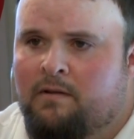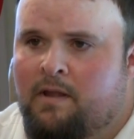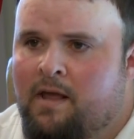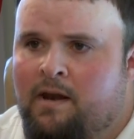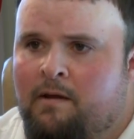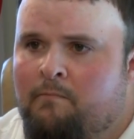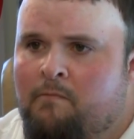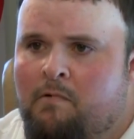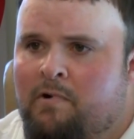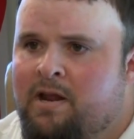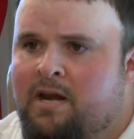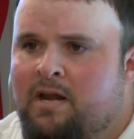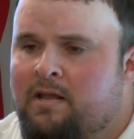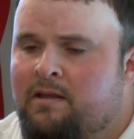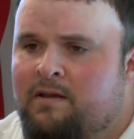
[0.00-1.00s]
they didn't want
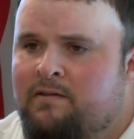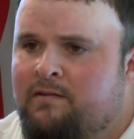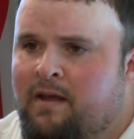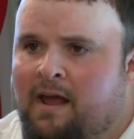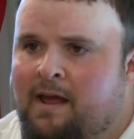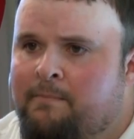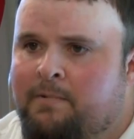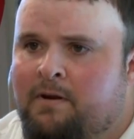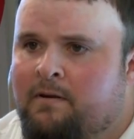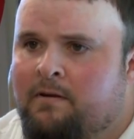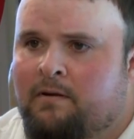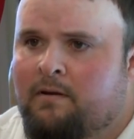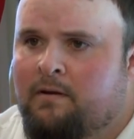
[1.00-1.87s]
any of this to happen.